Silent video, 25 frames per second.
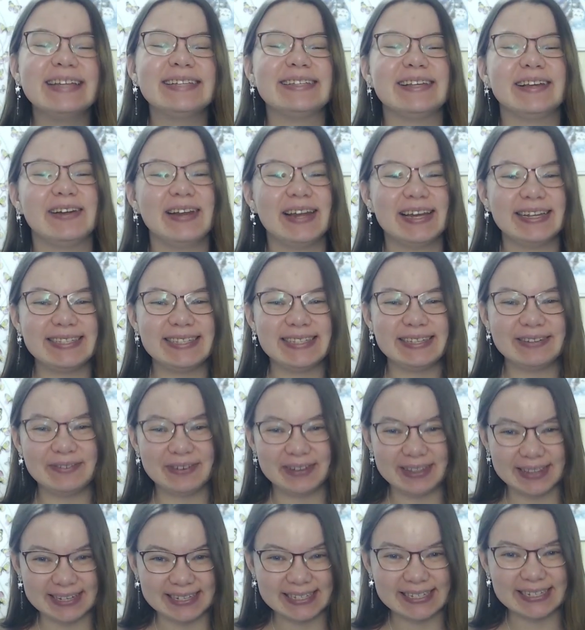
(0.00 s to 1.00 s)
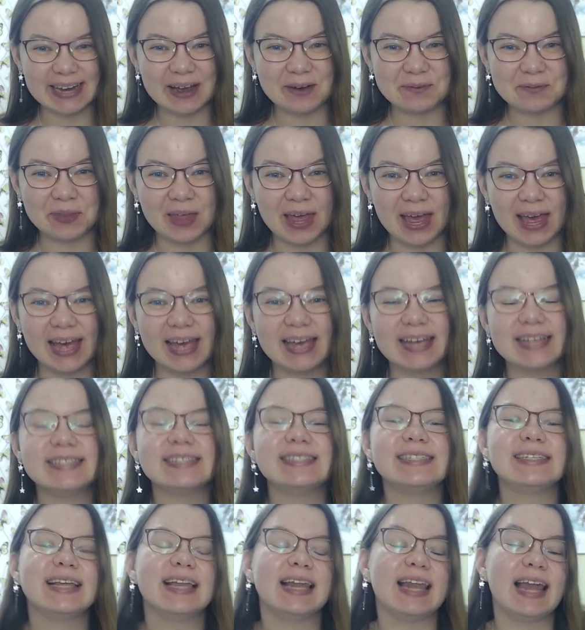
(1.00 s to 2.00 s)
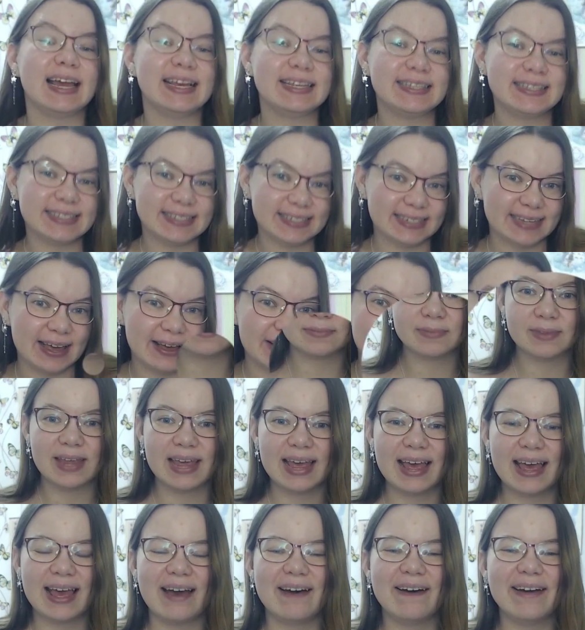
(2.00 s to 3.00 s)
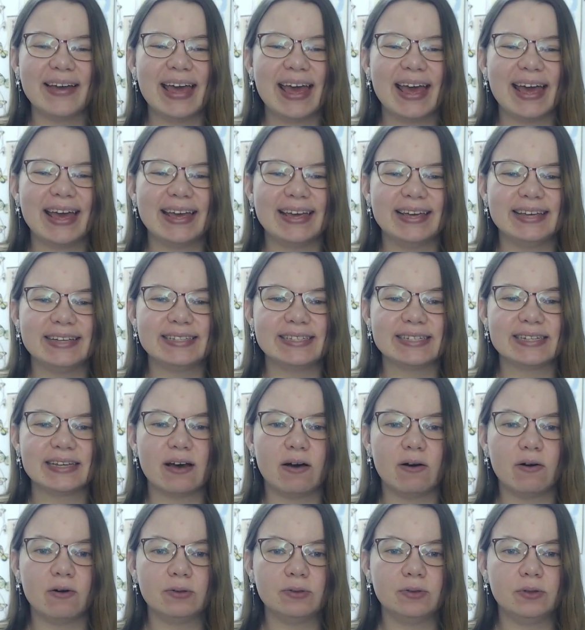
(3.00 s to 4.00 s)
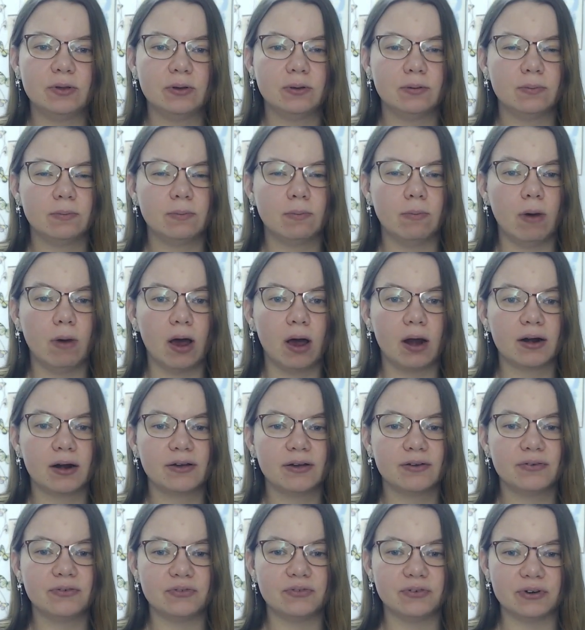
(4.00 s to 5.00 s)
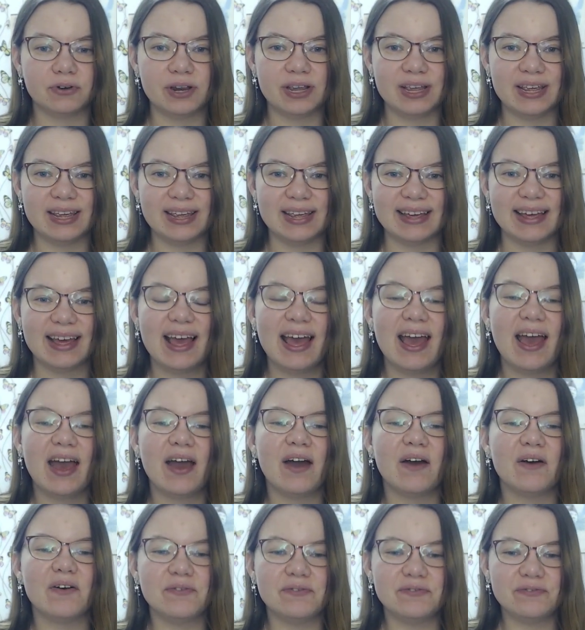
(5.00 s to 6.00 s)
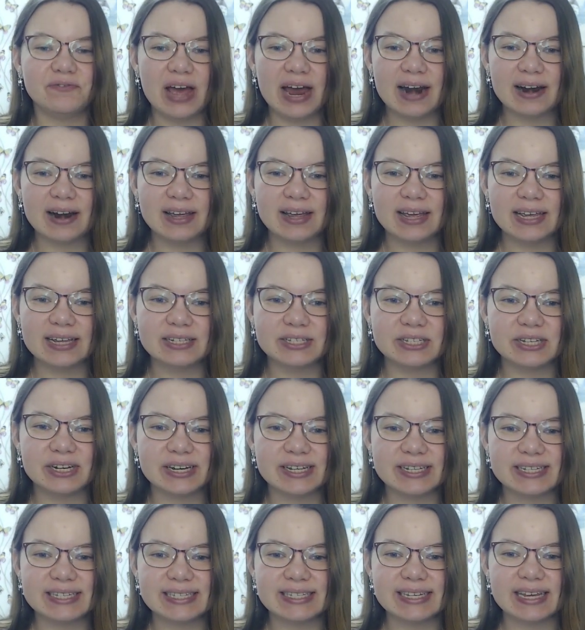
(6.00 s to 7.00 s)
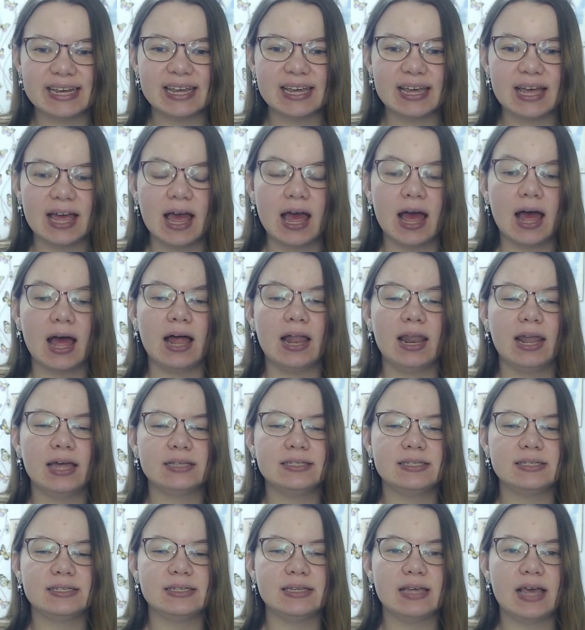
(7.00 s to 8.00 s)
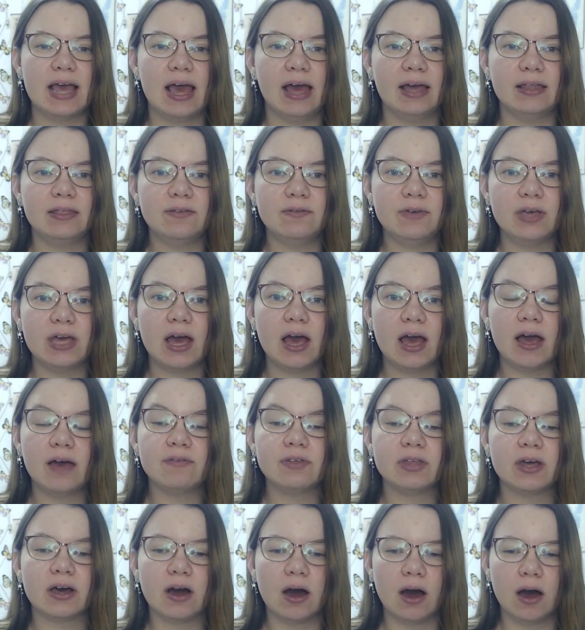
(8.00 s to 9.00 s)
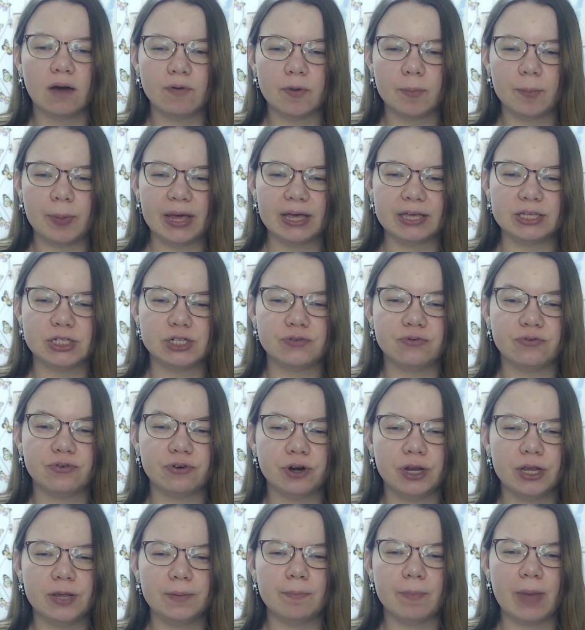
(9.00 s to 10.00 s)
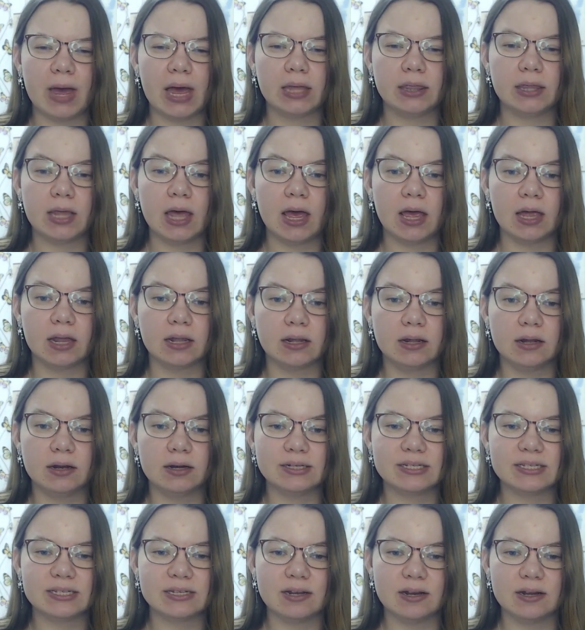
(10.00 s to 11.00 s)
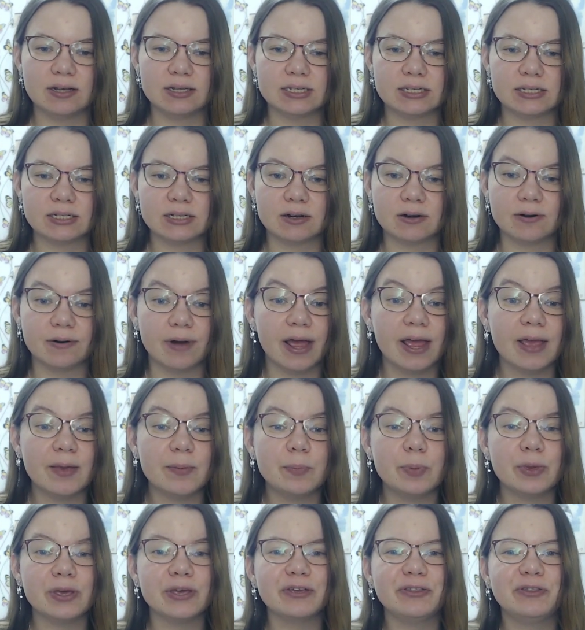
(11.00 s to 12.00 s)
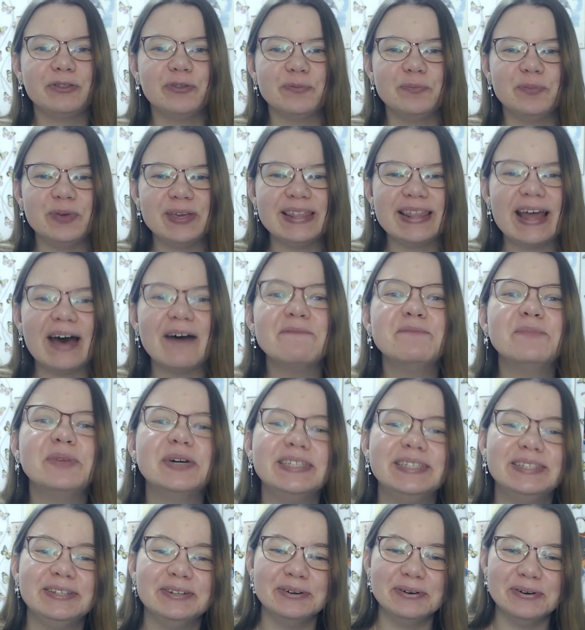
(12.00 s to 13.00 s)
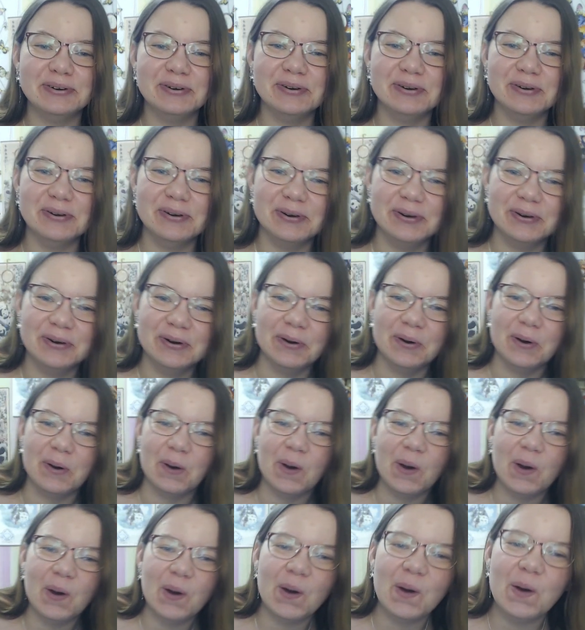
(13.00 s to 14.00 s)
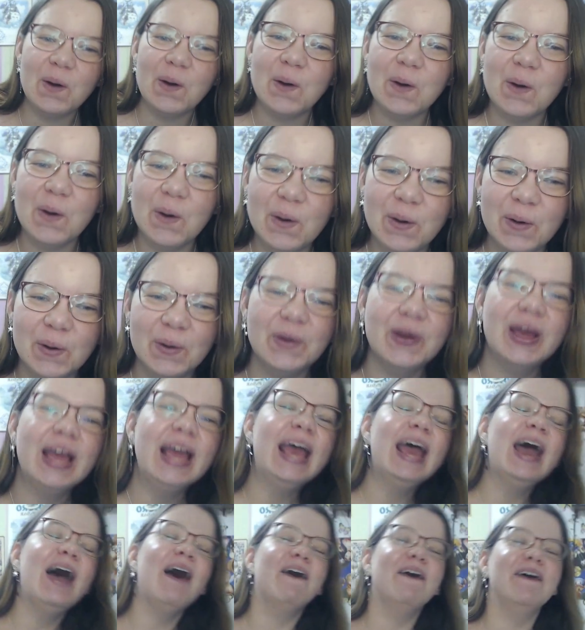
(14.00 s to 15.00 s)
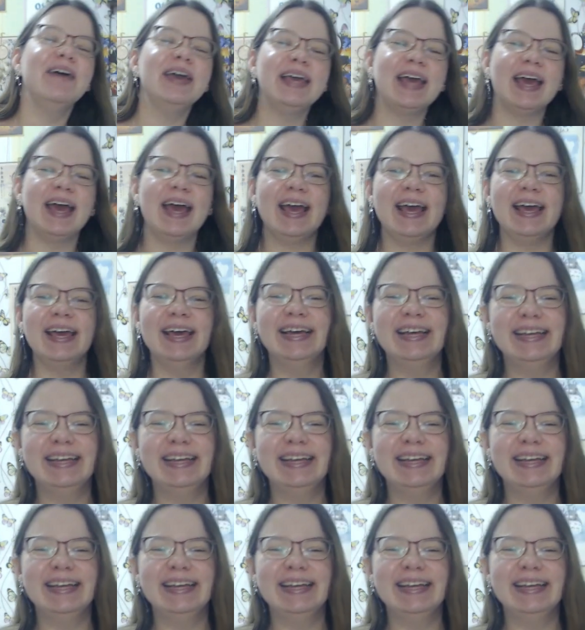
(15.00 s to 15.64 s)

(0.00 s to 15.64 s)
So let's see what this chapter has. Let's go. Okay, it's called Mark Free. Very interesting. Let's see. And we have the cover page. Free men endlessly scraping to be number two. Oh, okay.